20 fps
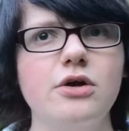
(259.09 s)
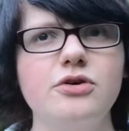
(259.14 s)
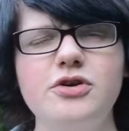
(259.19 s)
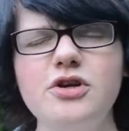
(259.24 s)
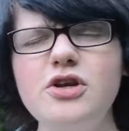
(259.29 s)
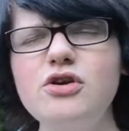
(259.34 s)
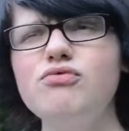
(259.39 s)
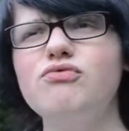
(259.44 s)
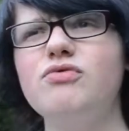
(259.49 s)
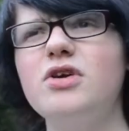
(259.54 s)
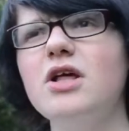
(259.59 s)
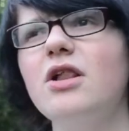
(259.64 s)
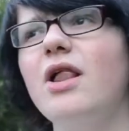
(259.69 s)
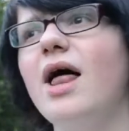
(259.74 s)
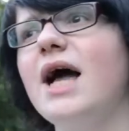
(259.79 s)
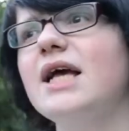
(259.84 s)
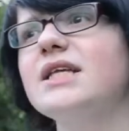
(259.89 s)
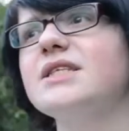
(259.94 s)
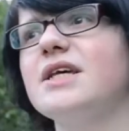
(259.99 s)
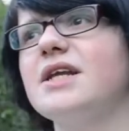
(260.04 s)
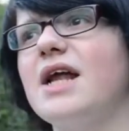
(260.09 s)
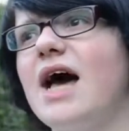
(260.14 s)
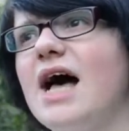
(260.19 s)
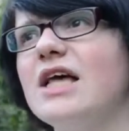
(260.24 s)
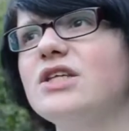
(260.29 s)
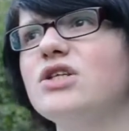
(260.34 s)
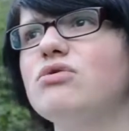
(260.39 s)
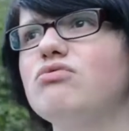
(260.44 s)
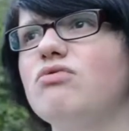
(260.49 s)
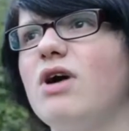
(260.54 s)
Do you realise that
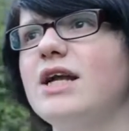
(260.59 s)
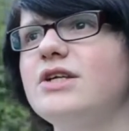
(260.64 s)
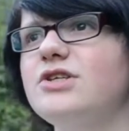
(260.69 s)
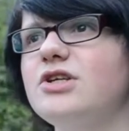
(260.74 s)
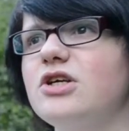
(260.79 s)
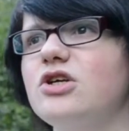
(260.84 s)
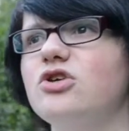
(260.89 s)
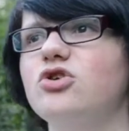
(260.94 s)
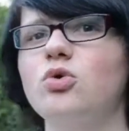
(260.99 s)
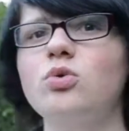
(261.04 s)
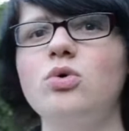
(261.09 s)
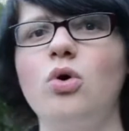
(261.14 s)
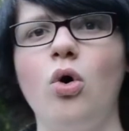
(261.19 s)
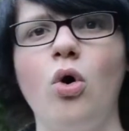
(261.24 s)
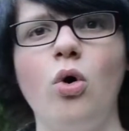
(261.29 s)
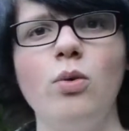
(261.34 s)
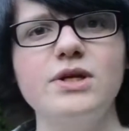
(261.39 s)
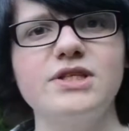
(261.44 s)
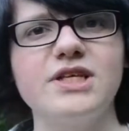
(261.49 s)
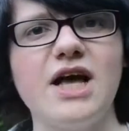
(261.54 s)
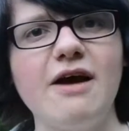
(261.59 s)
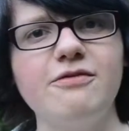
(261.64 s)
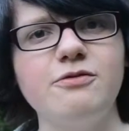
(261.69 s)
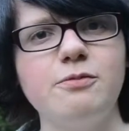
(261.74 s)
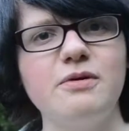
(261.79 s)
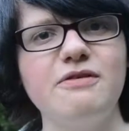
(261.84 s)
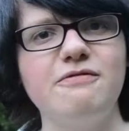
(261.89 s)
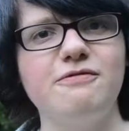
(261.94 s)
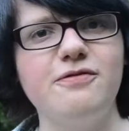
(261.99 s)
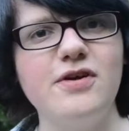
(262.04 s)
as a ranter, you don't always have
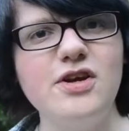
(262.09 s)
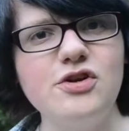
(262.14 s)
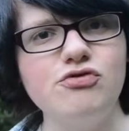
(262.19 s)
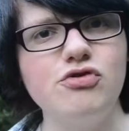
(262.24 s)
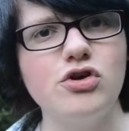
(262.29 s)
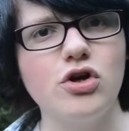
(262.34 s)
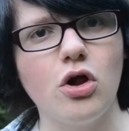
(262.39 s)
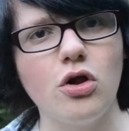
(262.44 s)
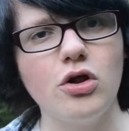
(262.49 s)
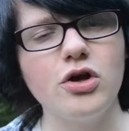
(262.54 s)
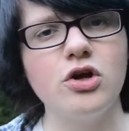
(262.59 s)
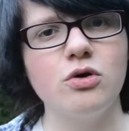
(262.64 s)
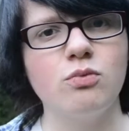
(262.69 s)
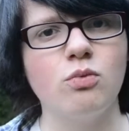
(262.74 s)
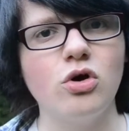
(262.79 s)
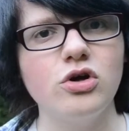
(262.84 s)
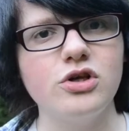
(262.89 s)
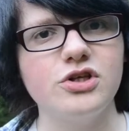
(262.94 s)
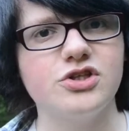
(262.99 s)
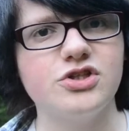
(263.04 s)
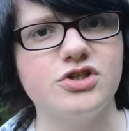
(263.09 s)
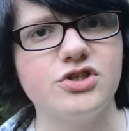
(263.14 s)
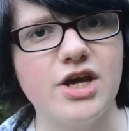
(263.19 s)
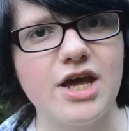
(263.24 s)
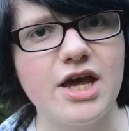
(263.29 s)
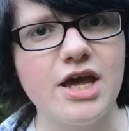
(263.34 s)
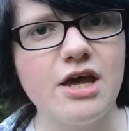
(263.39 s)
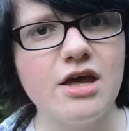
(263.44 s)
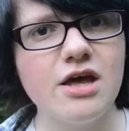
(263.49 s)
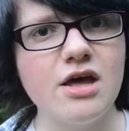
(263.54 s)
to be vitriolic in what you
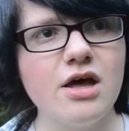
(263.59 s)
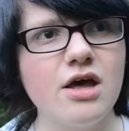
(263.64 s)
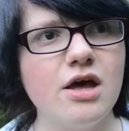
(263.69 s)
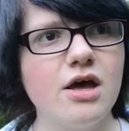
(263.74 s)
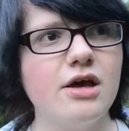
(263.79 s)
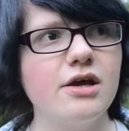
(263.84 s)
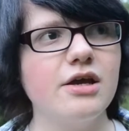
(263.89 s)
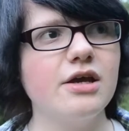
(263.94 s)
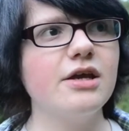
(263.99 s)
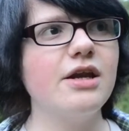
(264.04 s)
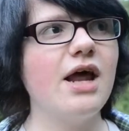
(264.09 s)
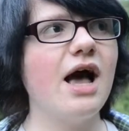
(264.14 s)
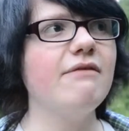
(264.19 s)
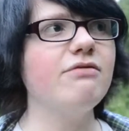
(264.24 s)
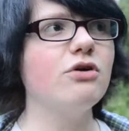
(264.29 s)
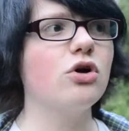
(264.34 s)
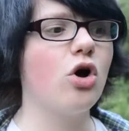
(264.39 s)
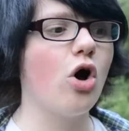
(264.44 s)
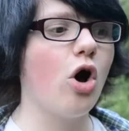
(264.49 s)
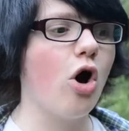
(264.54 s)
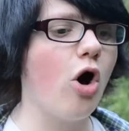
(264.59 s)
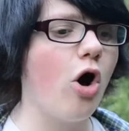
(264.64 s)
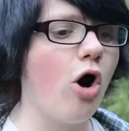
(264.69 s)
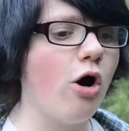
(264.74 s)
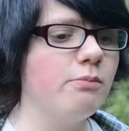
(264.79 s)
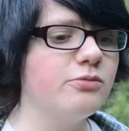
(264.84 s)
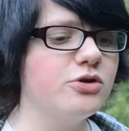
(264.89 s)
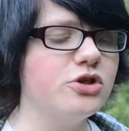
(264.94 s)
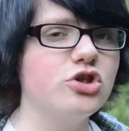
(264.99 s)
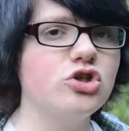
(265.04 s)
say? You can have a
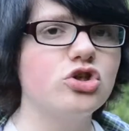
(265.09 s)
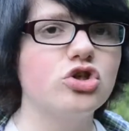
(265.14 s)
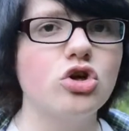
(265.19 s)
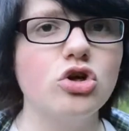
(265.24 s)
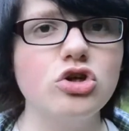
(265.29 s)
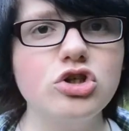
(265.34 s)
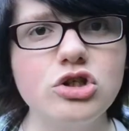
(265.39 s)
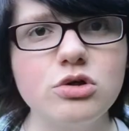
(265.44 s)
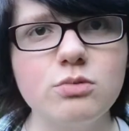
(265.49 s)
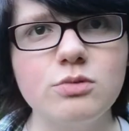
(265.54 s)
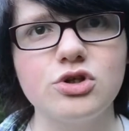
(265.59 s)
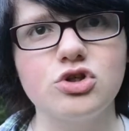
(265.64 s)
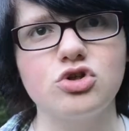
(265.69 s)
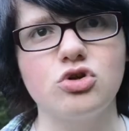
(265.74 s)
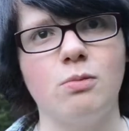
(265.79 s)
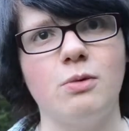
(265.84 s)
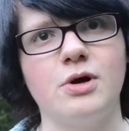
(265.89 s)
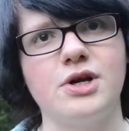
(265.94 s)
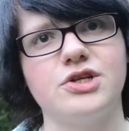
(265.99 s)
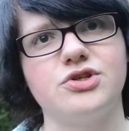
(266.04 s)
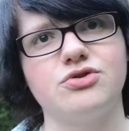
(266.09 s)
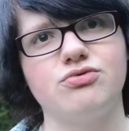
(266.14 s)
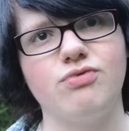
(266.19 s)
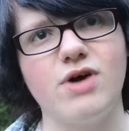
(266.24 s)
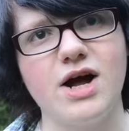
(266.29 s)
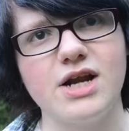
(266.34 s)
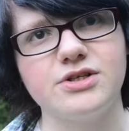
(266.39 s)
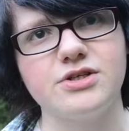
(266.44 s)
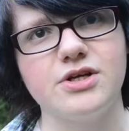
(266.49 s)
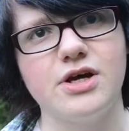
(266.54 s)
calm discussion with someone as a
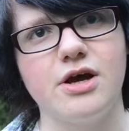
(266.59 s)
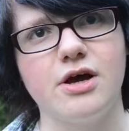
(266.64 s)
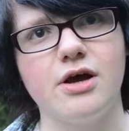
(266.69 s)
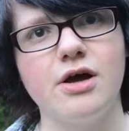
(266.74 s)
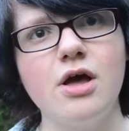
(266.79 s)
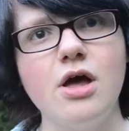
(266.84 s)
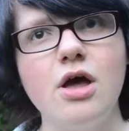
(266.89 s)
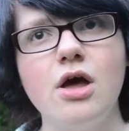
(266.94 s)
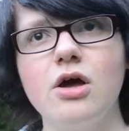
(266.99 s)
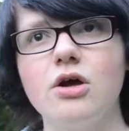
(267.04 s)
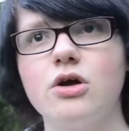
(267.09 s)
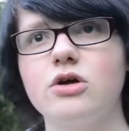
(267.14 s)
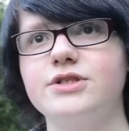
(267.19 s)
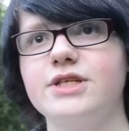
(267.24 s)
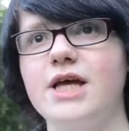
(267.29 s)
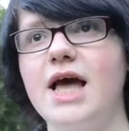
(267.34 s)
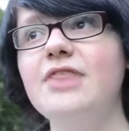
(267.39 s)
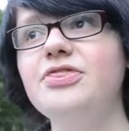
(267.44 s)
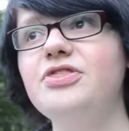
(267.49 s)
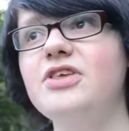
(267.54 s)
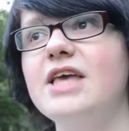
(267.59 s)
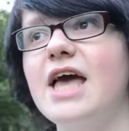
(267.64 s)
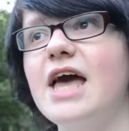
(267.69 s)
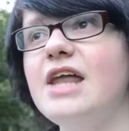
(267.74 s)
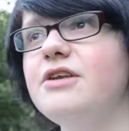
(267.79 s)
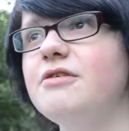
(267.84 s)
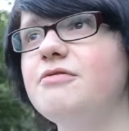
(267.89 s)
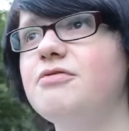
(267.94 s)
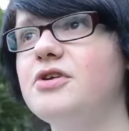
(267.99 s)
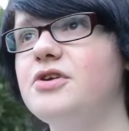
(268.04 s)
ranter, because at the
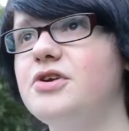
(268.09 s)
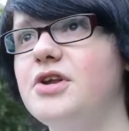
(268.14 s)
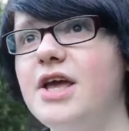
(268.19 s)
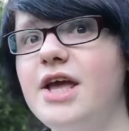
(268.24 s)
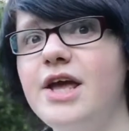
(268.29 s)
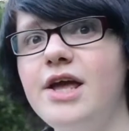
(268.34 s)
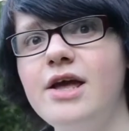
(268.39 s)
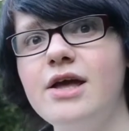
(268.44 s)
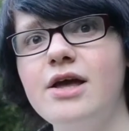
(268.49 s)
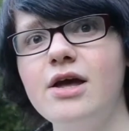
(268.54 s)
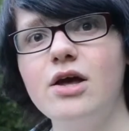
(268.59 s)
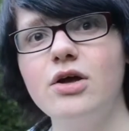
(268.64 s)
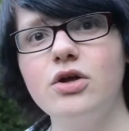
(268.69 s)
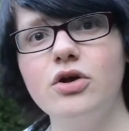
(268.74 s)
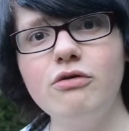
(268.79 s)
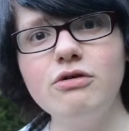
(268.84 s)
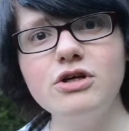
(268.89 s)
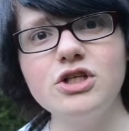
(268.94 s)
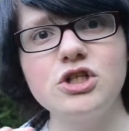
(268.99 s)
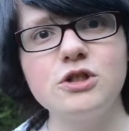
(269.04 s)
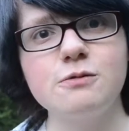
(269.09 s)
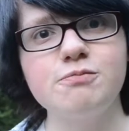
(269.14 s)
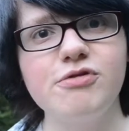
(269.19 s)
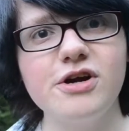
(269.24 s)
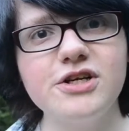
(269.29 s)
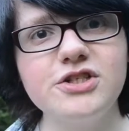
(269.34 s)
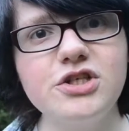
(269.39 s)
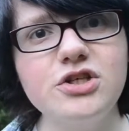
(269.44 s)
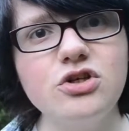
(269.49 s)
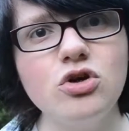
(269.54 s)
end of the day, you're
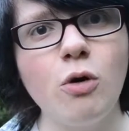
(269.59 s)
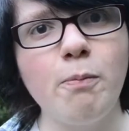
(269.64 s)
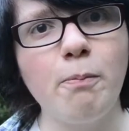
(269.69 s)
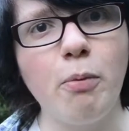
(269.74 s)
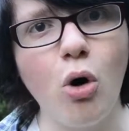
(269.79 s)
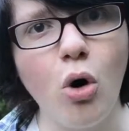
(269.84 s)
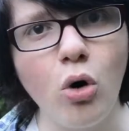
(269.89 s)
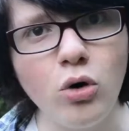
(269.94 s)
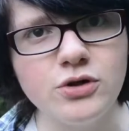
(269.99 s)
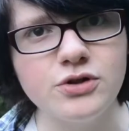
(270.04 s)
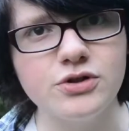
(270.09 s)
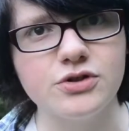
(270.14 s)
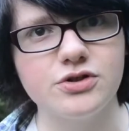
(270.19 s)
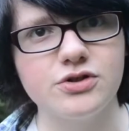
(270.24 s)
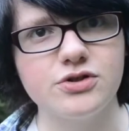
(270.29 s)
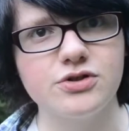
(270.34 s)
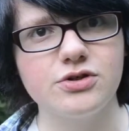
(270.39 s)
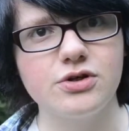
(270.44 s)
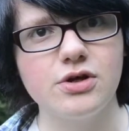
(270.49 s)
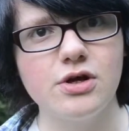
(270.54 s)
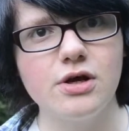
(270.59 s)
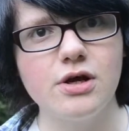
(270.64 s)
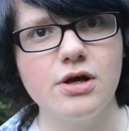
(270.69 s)
expressing your points.